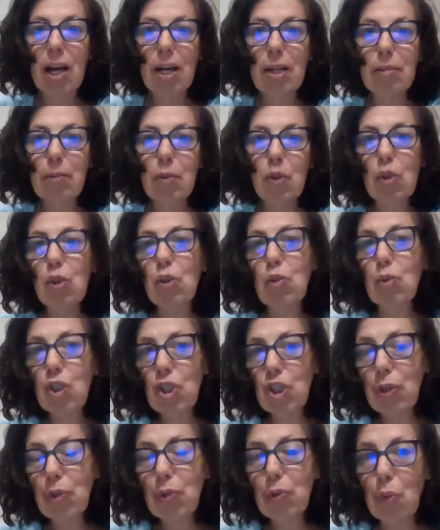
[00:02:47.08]
So you
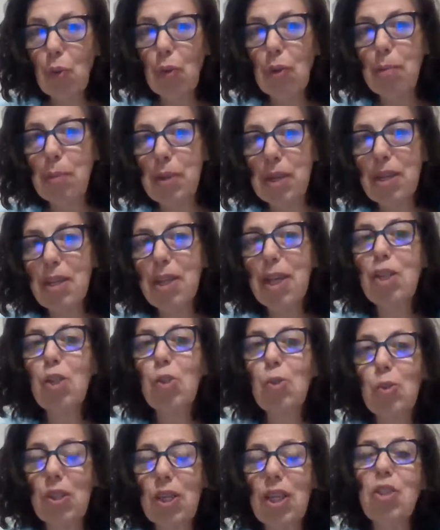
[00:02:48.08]
shared with me
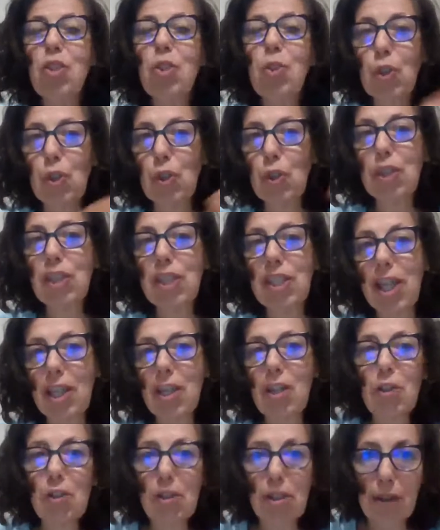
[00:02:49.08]
that you said you're good at
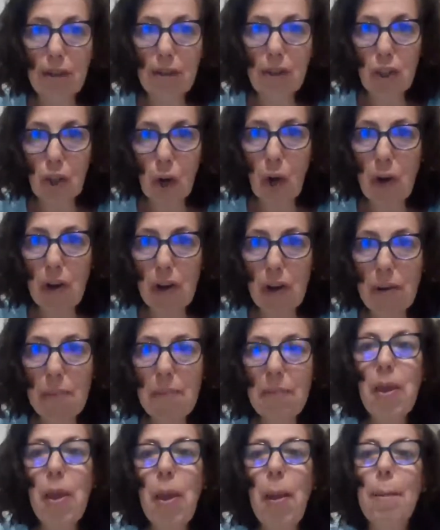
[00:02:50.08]
getting yourself
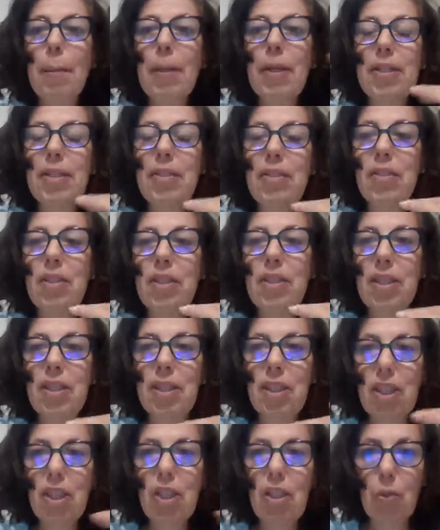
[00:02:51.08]
started, but it's the
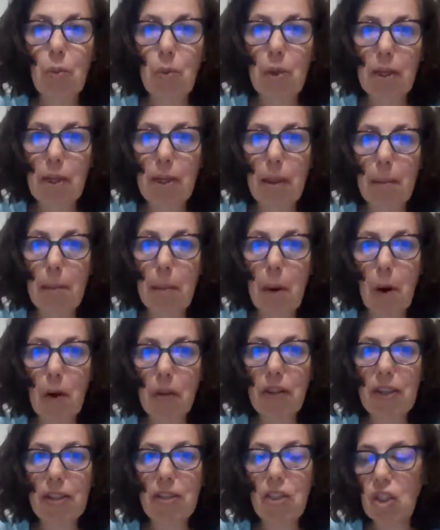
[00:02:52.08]
continuing
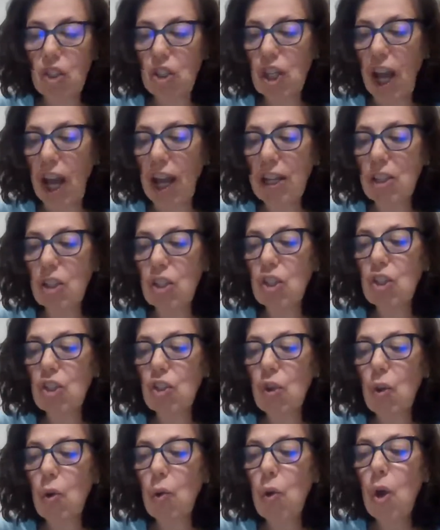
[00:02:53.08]
part that's a challenge.
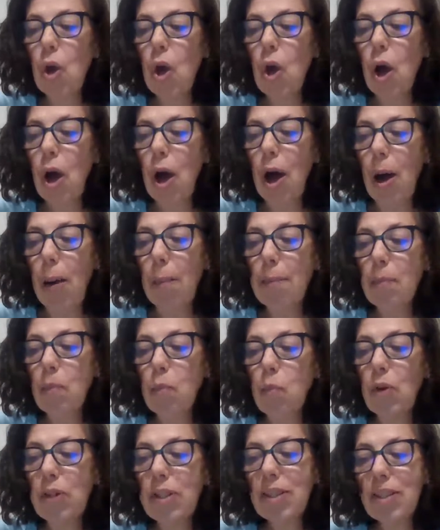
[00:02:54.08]
So
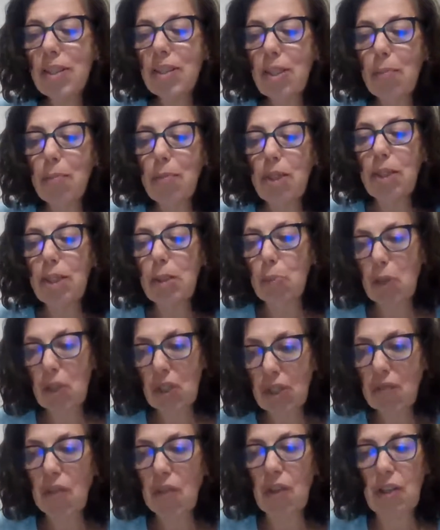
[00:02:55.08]
what is something
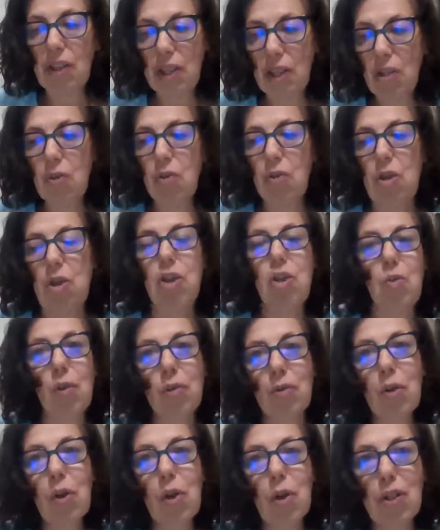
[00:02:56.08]
specifically
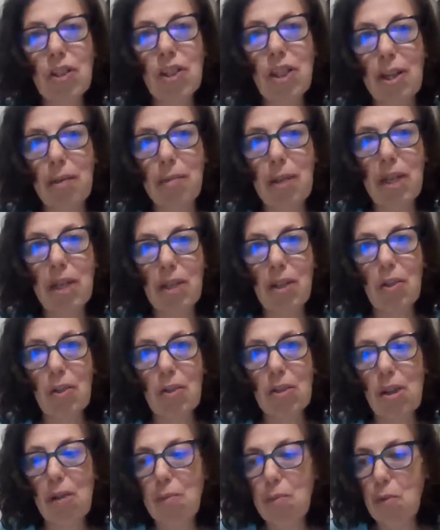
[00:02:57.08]
that you have a hard time
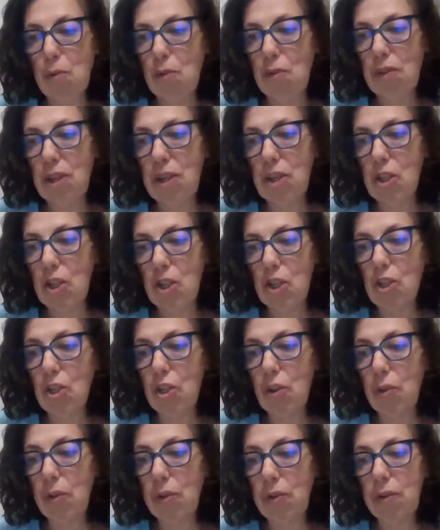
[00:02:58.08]
getting yourself motivated
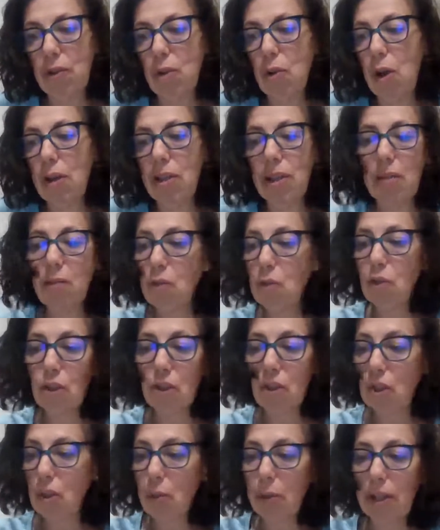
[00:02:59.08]
to do? And so I'll give
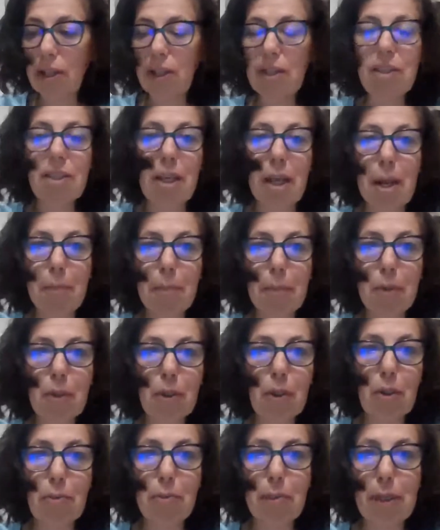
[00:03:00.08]
you just a quick
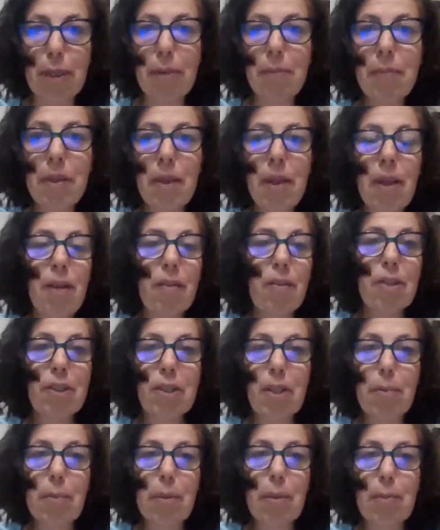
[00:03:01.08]
example. It could be
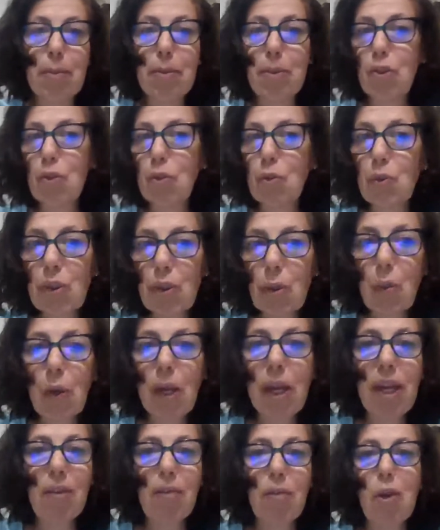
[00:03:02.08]
for some people it's losing
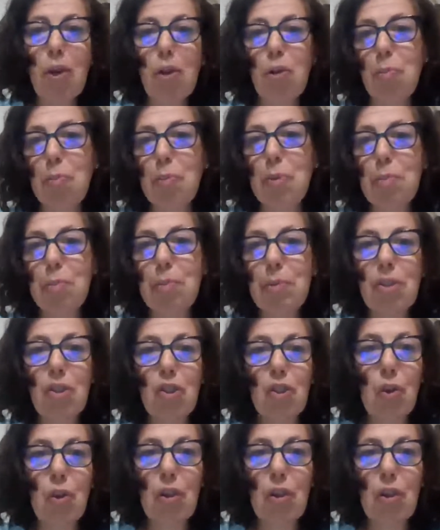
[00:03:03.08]
weight. For other people it's